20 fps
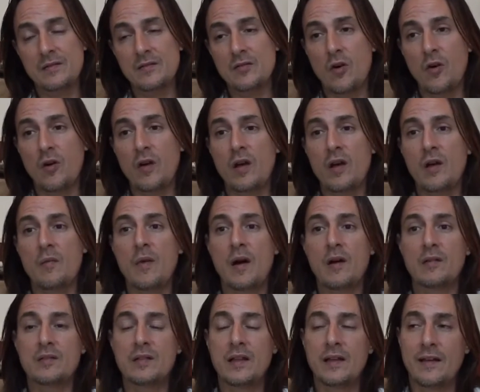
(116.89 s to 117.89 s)
talking
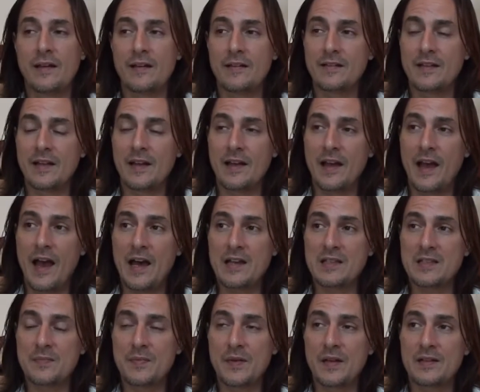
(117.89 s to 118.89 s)
about the
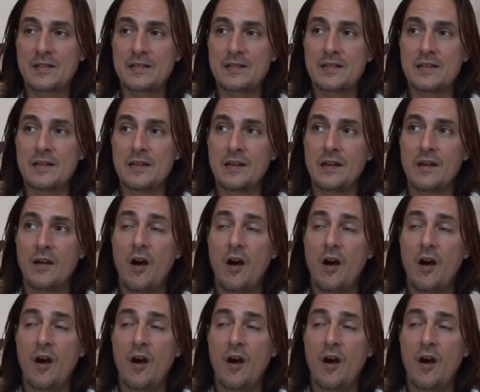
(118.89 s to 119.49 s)
aspects